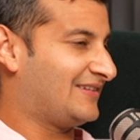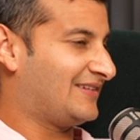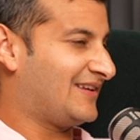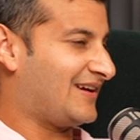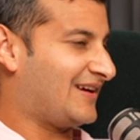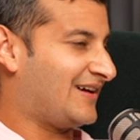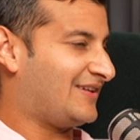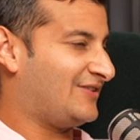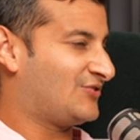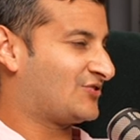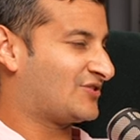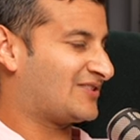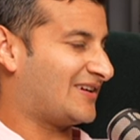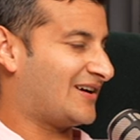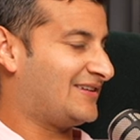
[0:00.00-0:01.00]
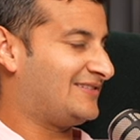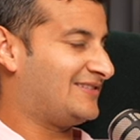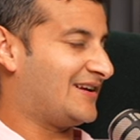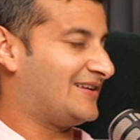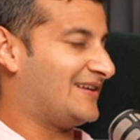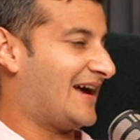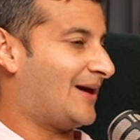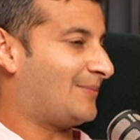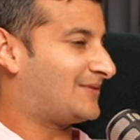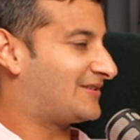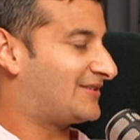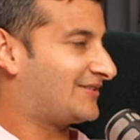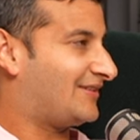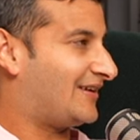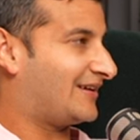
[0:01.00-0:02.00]
yeah, you just ad
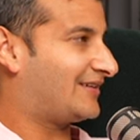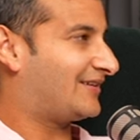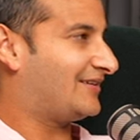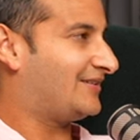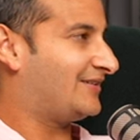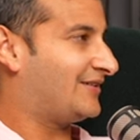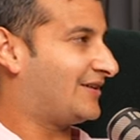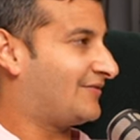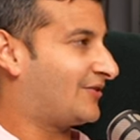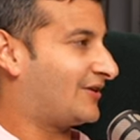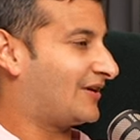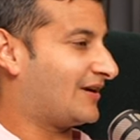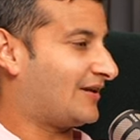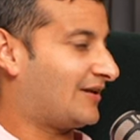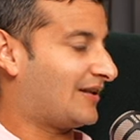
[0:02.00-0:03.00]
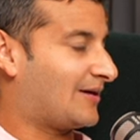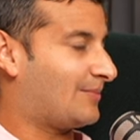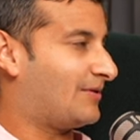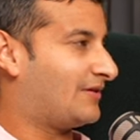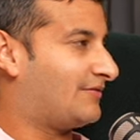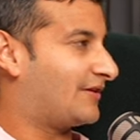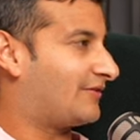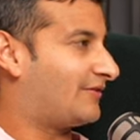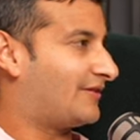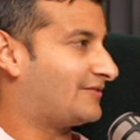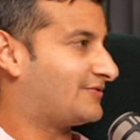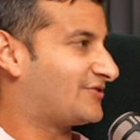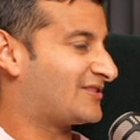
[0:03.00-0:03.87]
adapt. Like, you're never going to get, like, a perfect run.